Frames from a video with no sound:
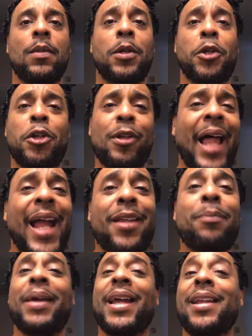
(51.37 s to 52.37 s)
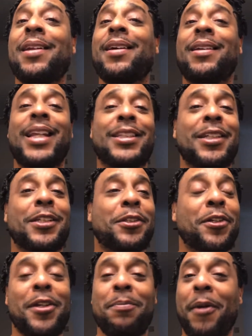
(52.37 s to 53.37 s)
Do you like being listening to
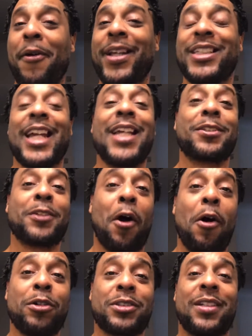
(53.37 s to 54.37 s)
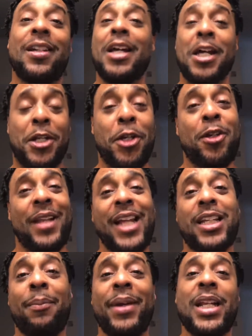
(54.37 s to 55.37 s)
the Mary J. songs? Do you like
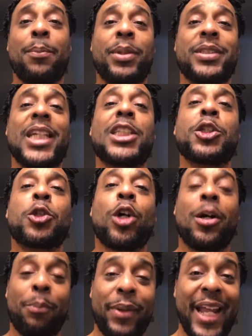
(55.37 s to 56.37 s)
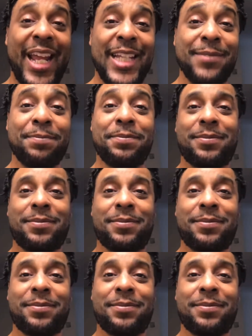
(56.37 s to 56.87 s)
to be in a position to complain?